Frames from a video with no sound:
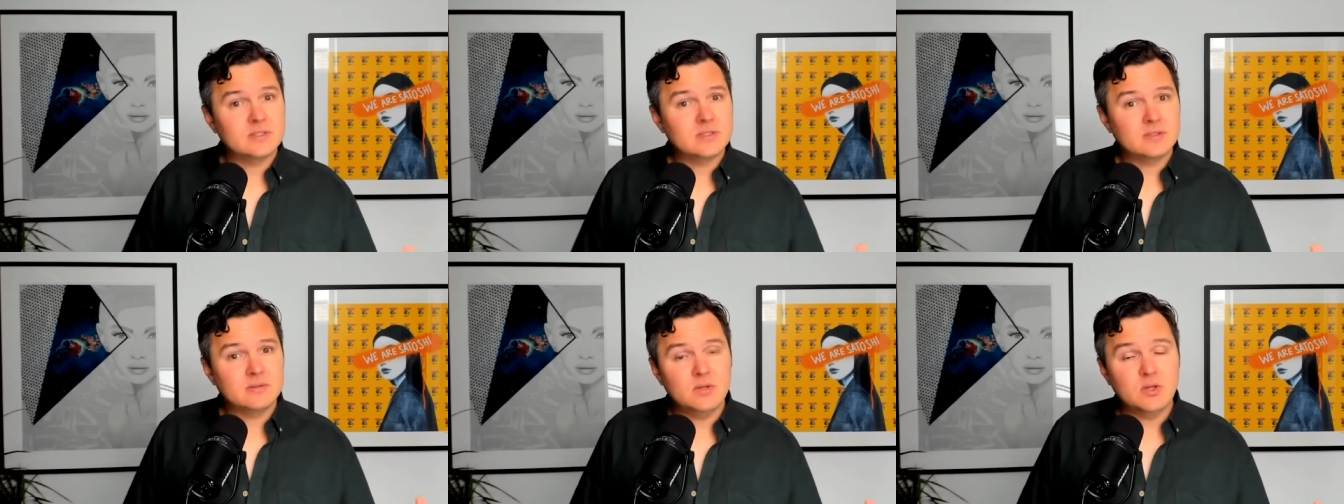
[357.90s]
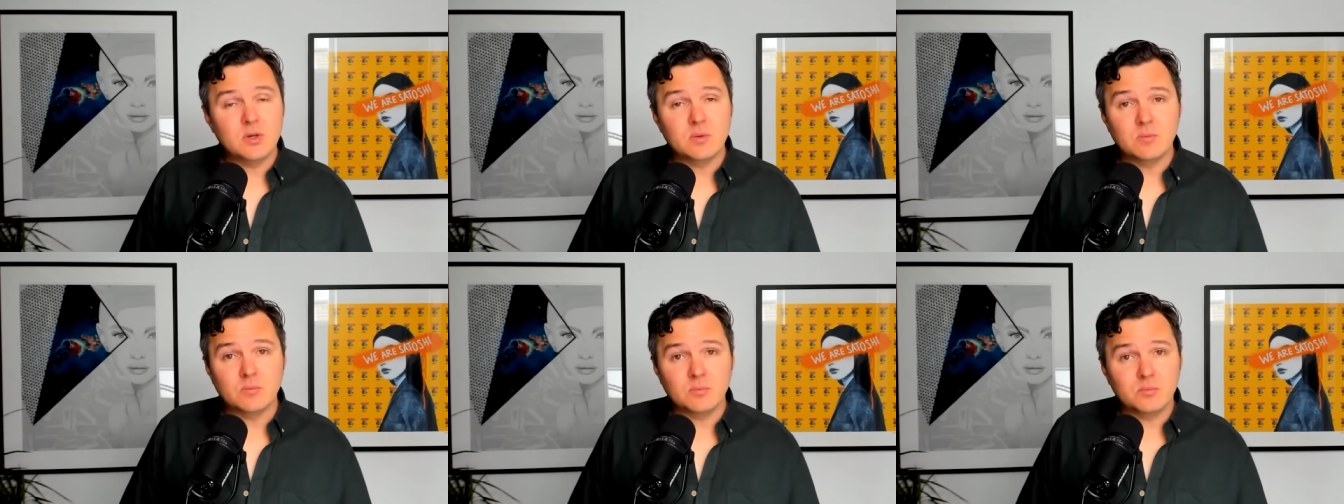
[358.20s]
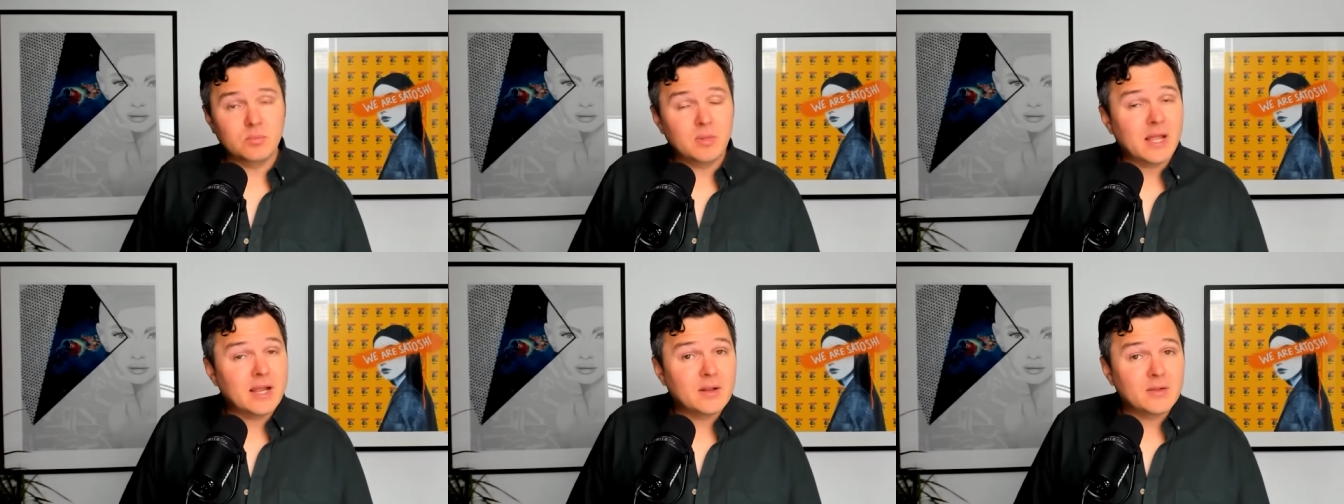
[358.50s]
You can
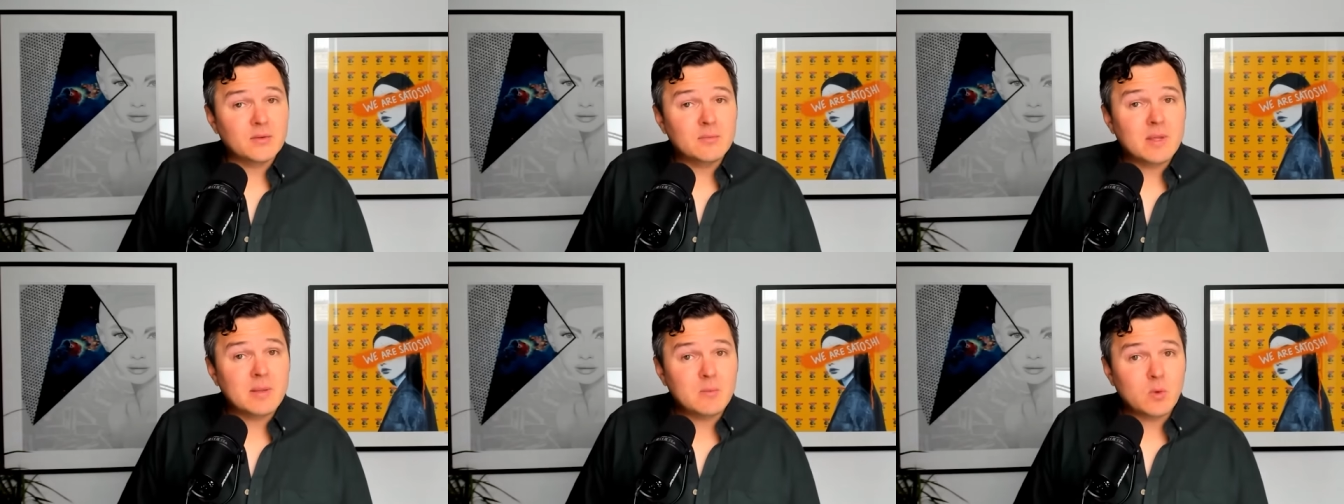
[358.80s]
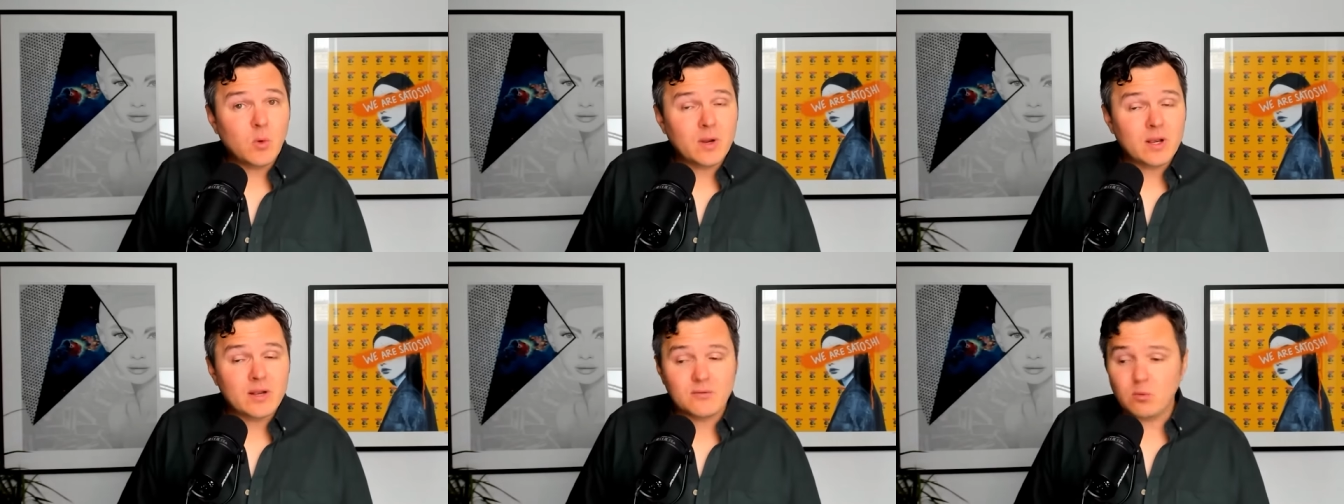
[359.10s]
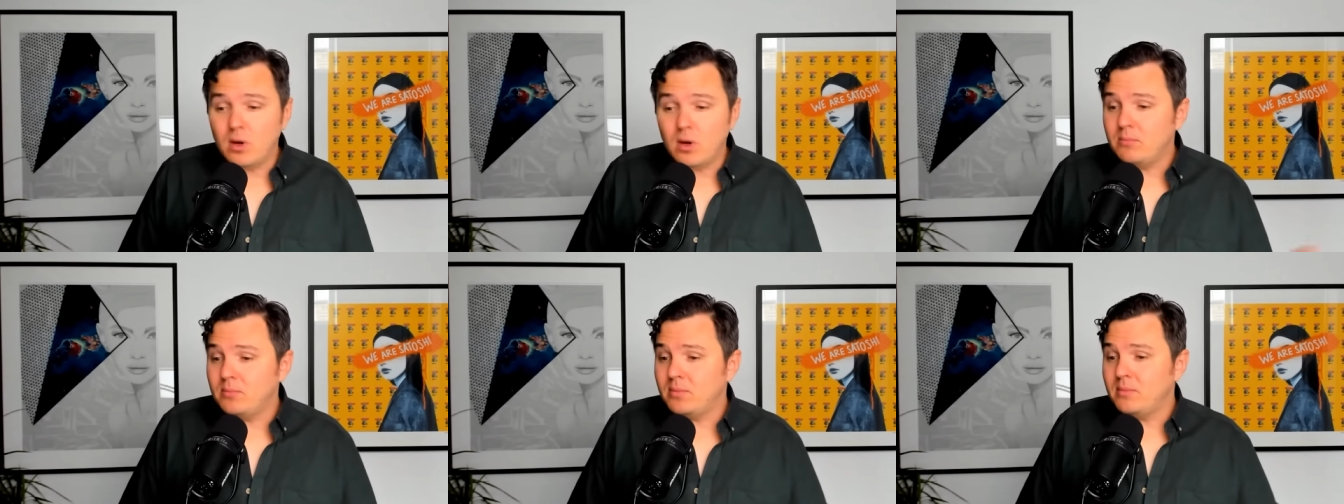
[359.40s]
play another meme coin if you
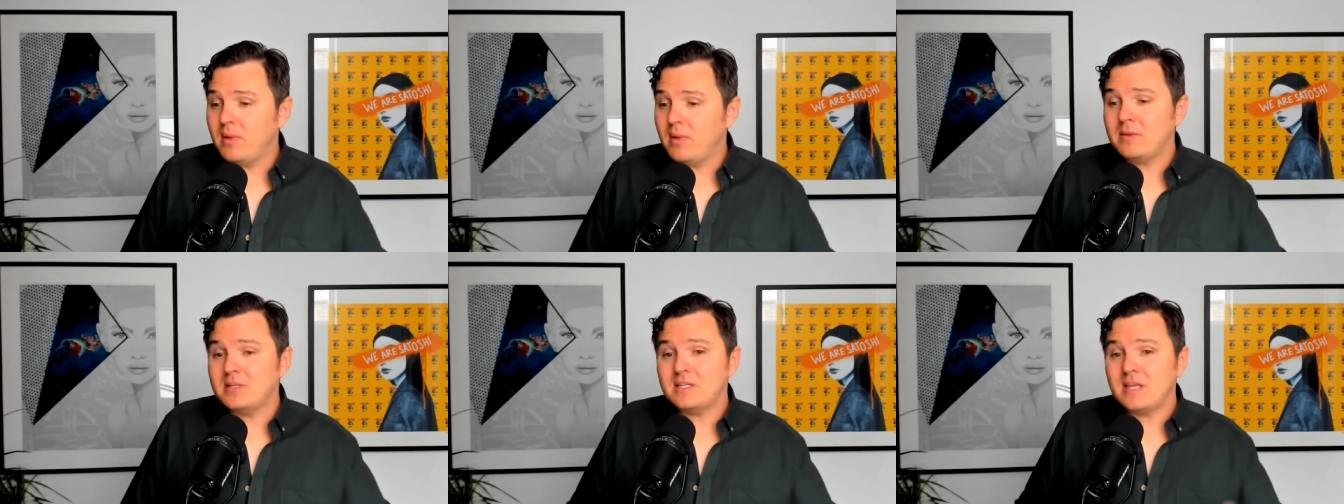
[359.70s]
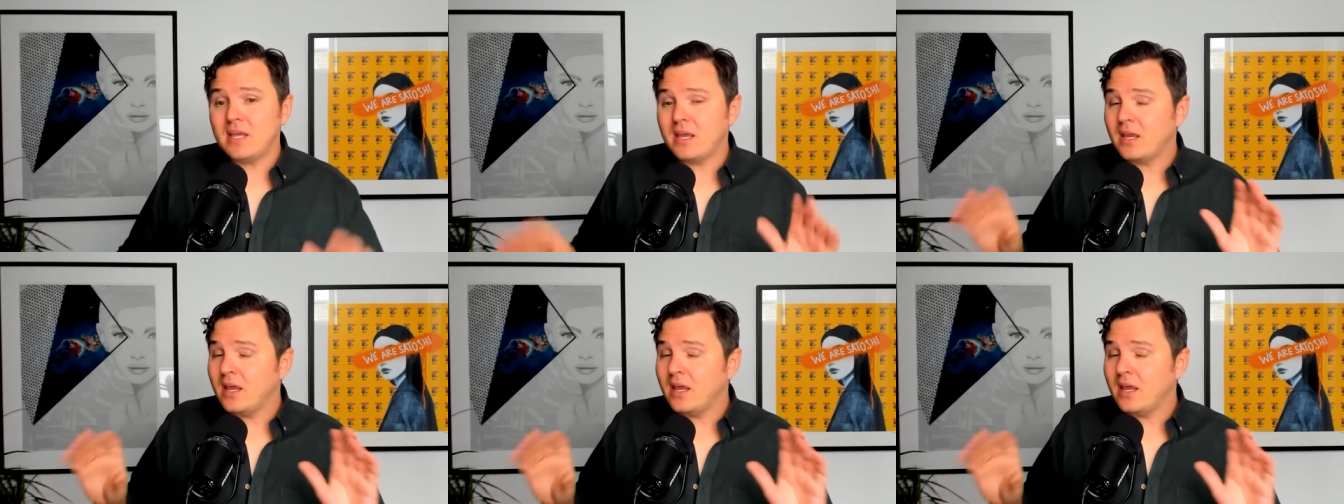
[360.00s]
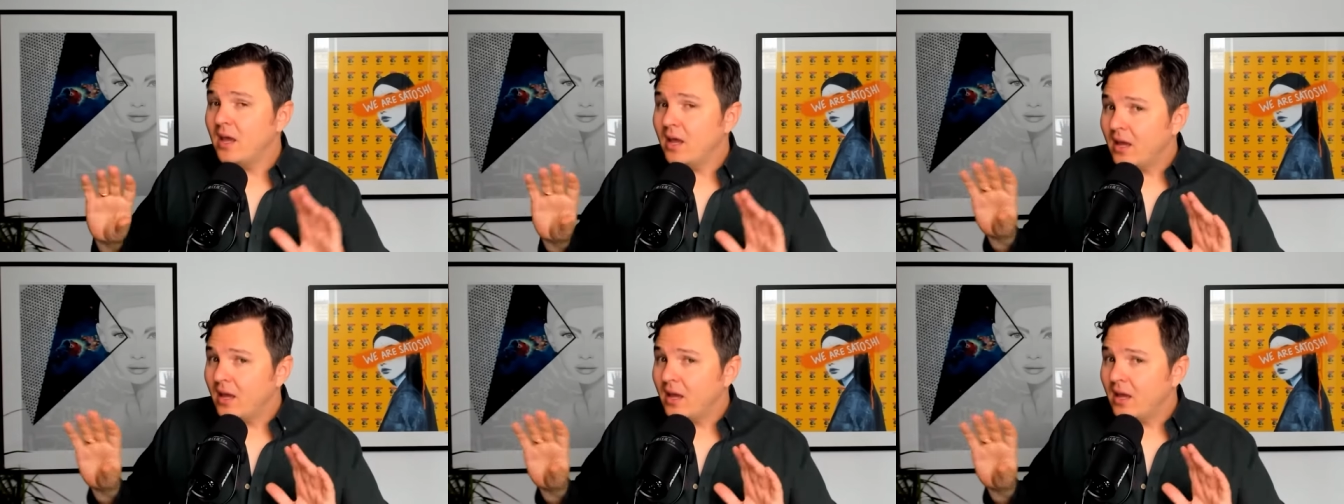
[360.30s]
want, but maybe take